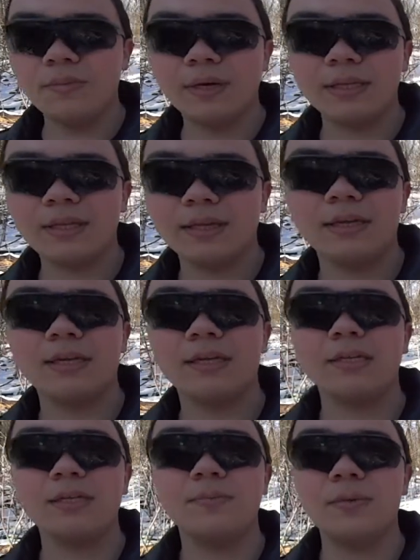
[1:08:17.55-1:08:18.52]
but it
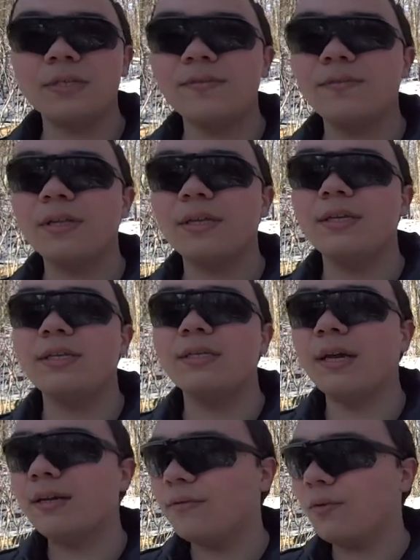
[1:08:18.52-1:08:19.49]
is specifically
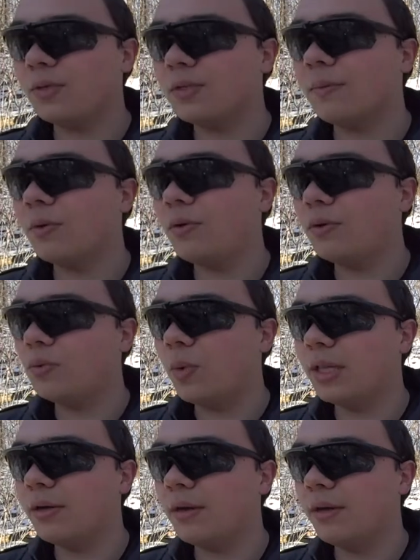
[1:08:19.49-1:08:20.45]
designed for some cold
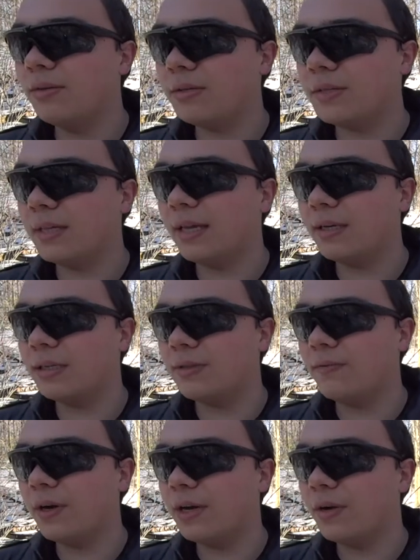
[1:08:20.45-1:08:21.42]
weather use. That is
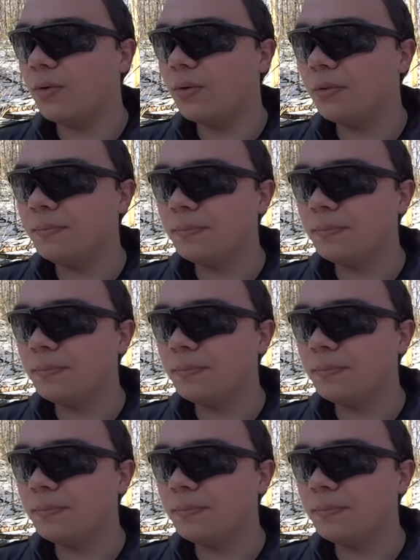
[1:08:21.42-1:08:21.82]
very cool.